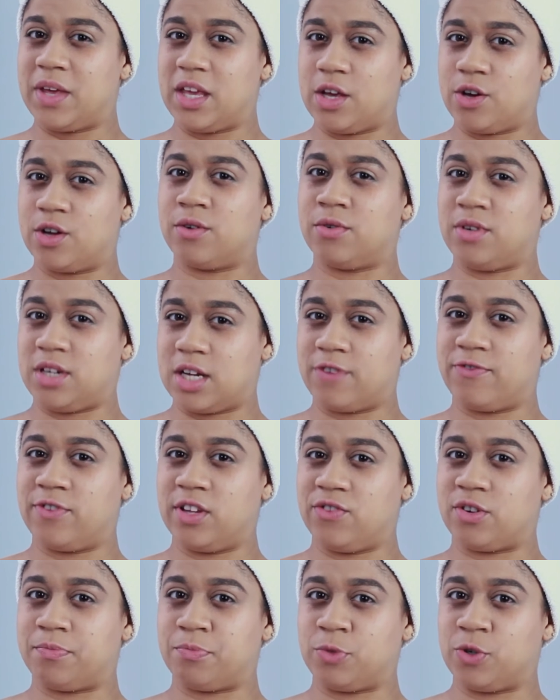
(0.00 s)
it'll
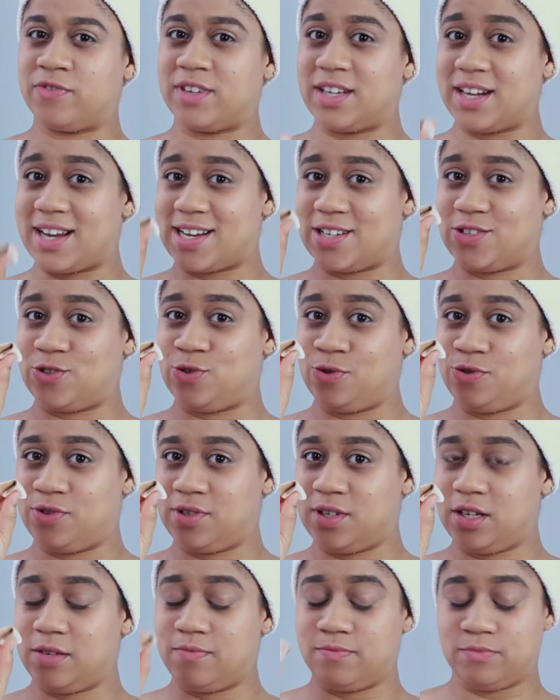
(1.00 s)
definitely remove it as you
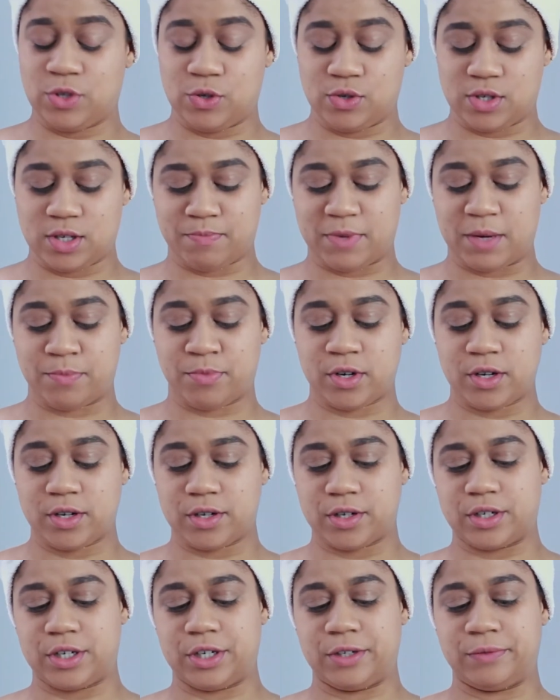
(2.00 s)
see using my
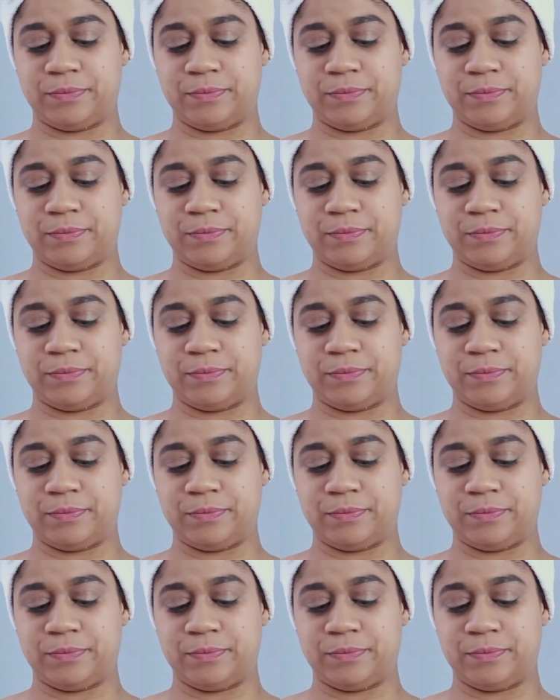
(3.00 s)
product.